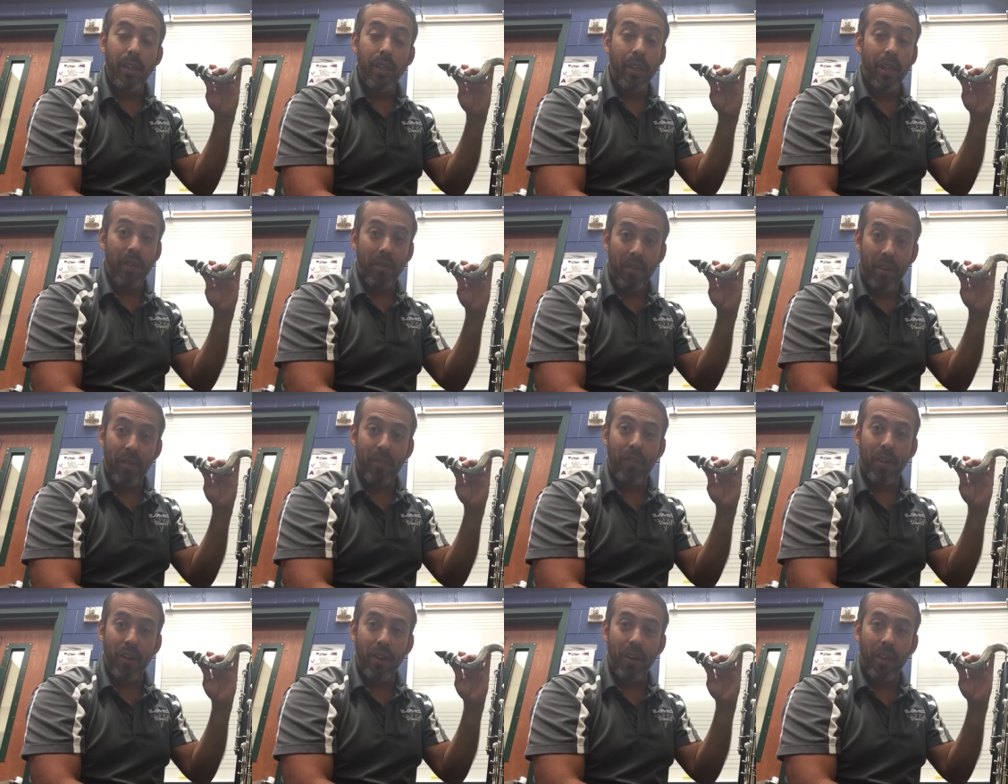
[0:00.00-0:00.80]
Even
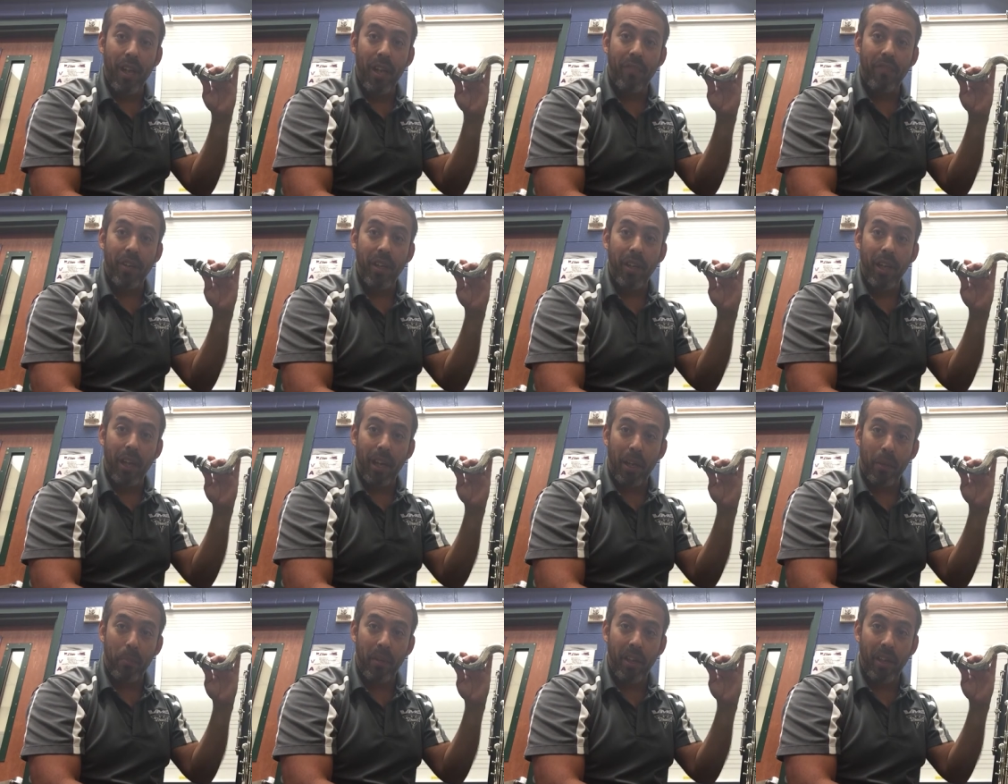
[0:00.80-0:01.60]
if you're a lefty
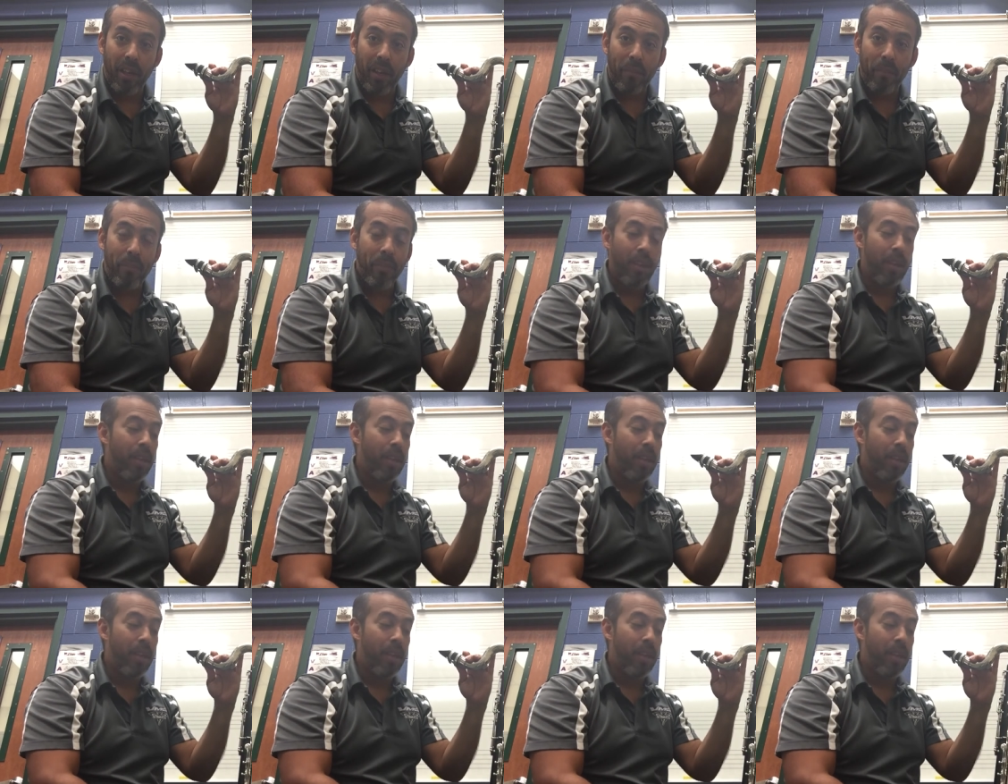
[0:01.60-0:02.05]
like me,